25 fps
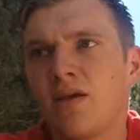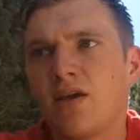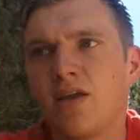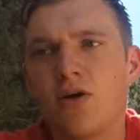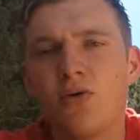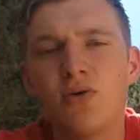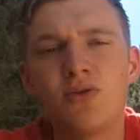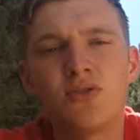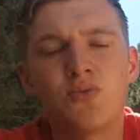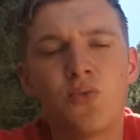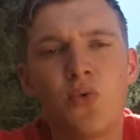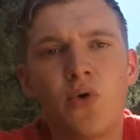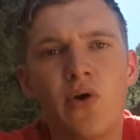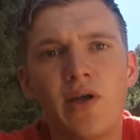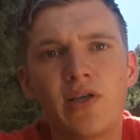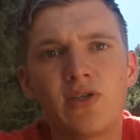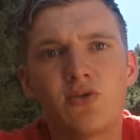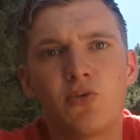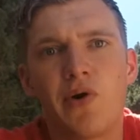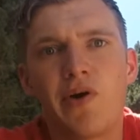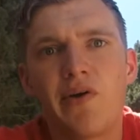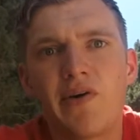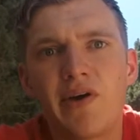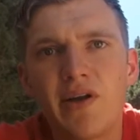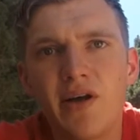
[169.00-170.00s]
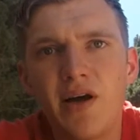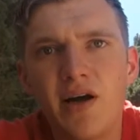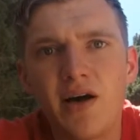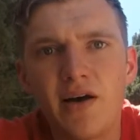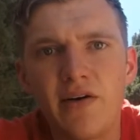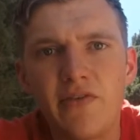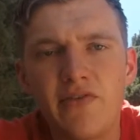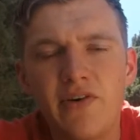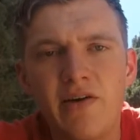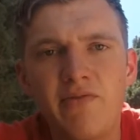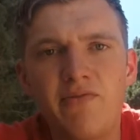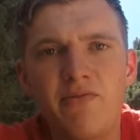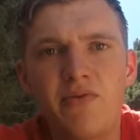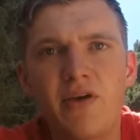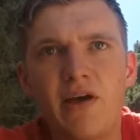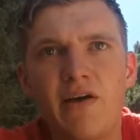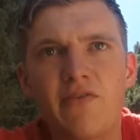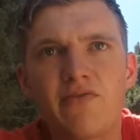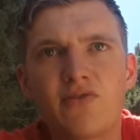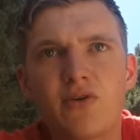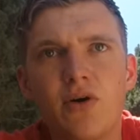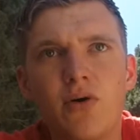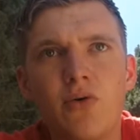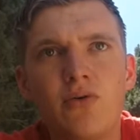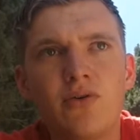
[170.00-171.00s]
It's wearing off.
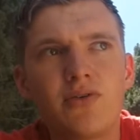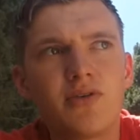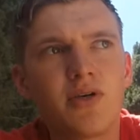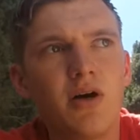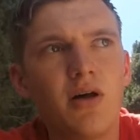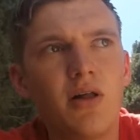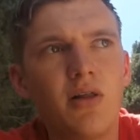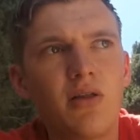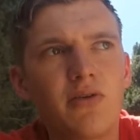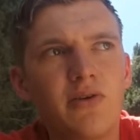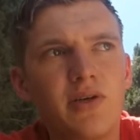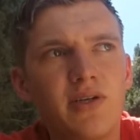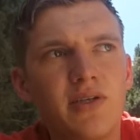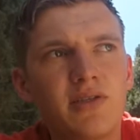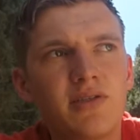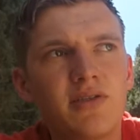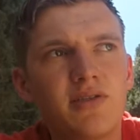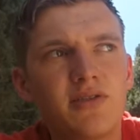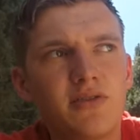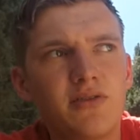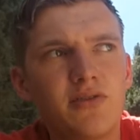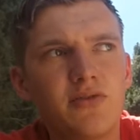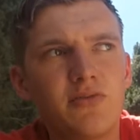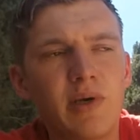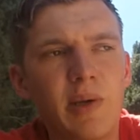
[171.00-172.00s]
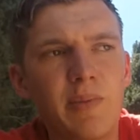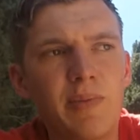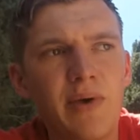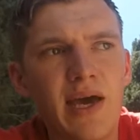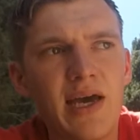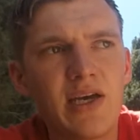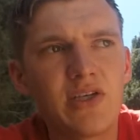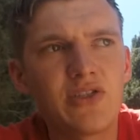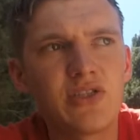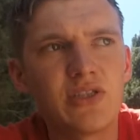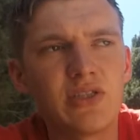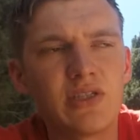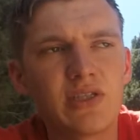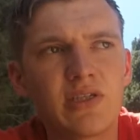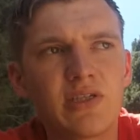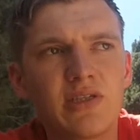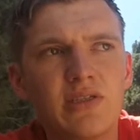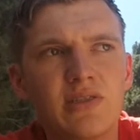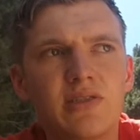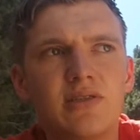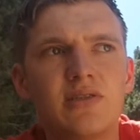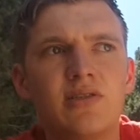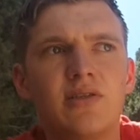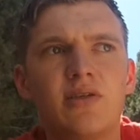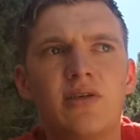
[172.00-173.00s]
I've grown tolerant to my passion
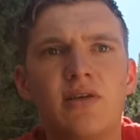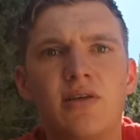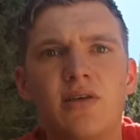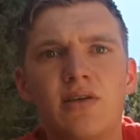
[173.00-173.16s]
because